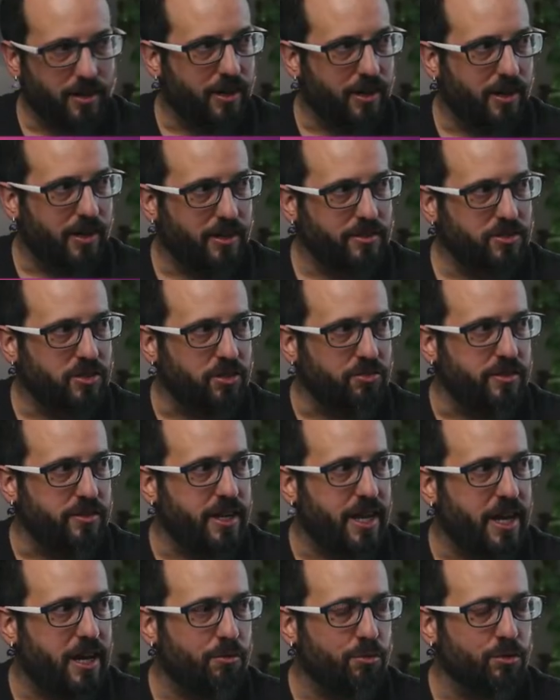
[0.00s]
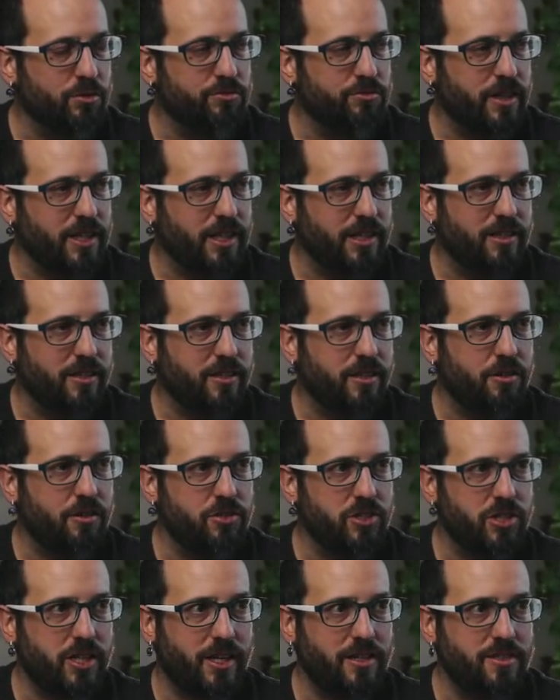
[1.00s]
So now we're ready to go
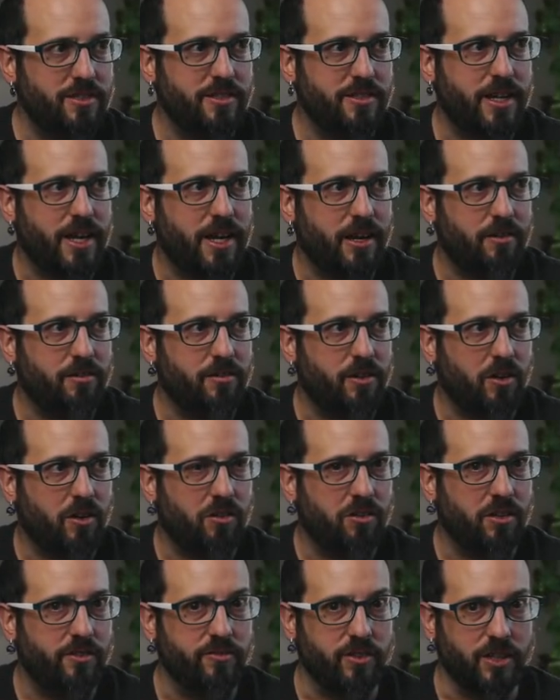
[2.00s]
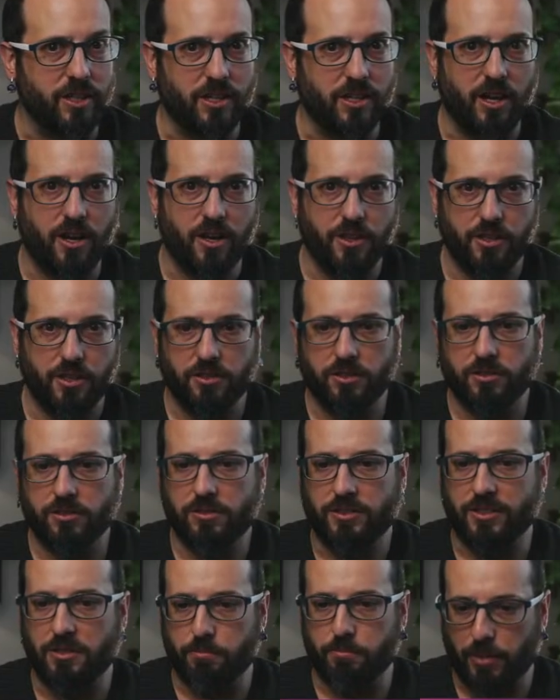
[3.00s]
chase down all of the other
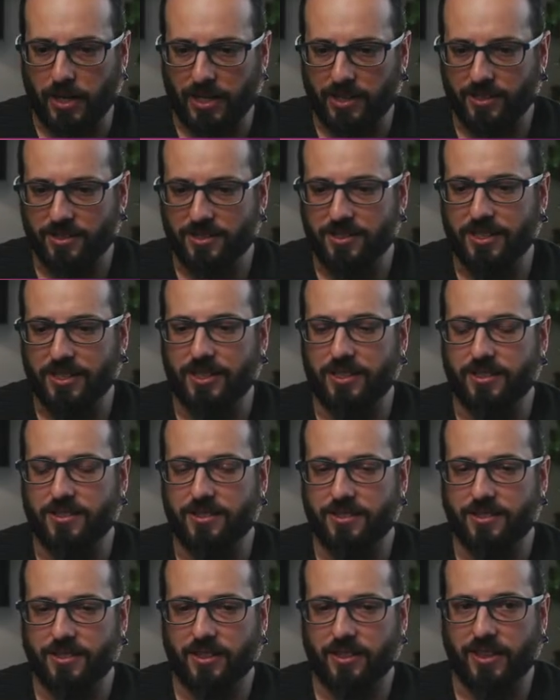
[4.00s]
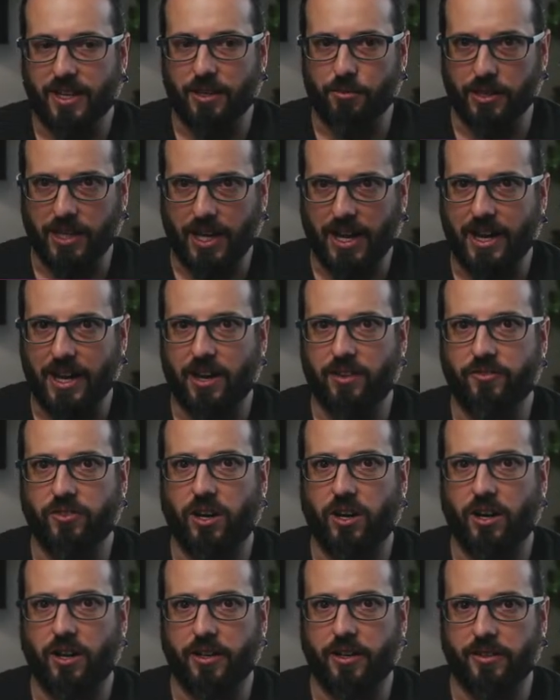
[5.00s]
dependencies that we have
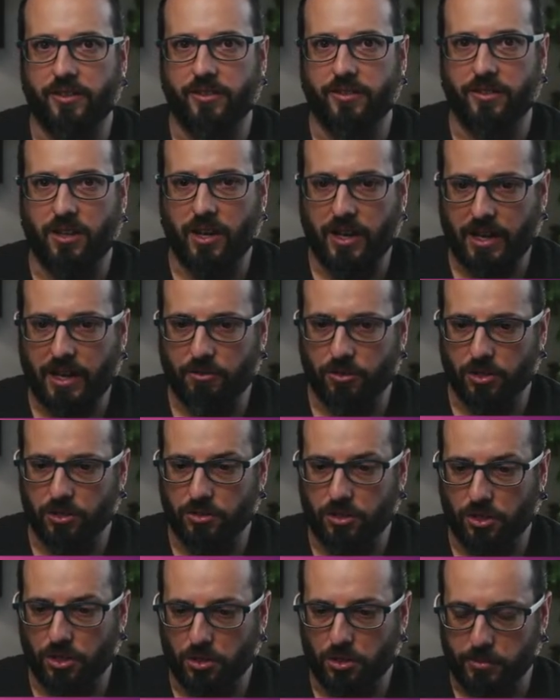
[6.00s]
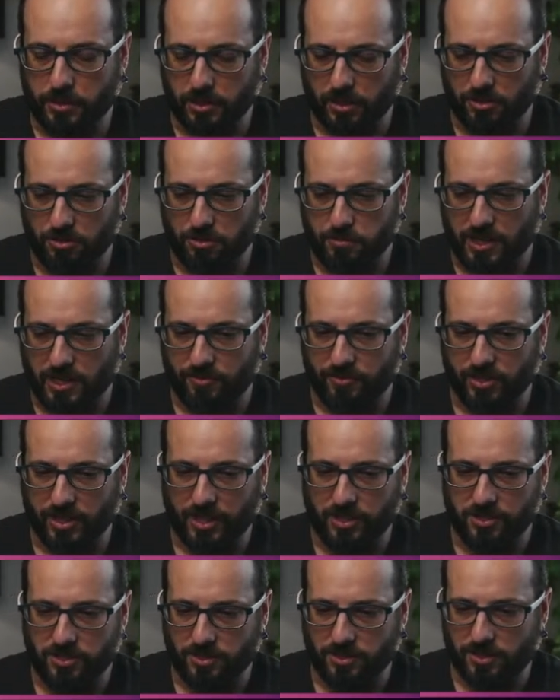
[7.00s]
on our own OpenCode
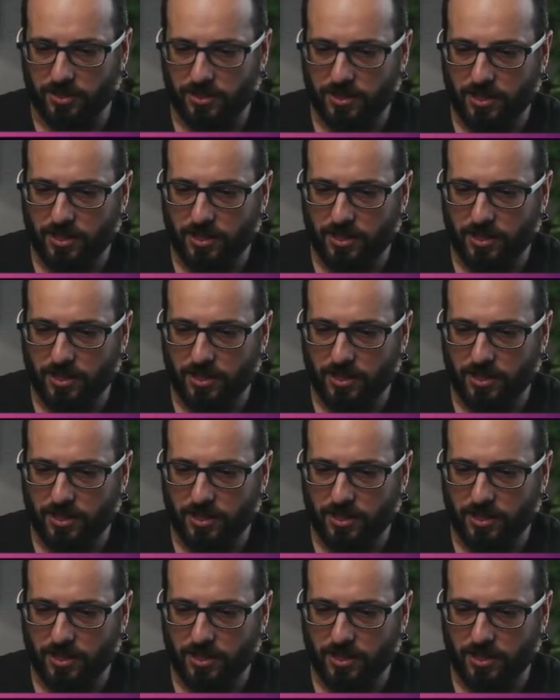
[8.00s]
modifications.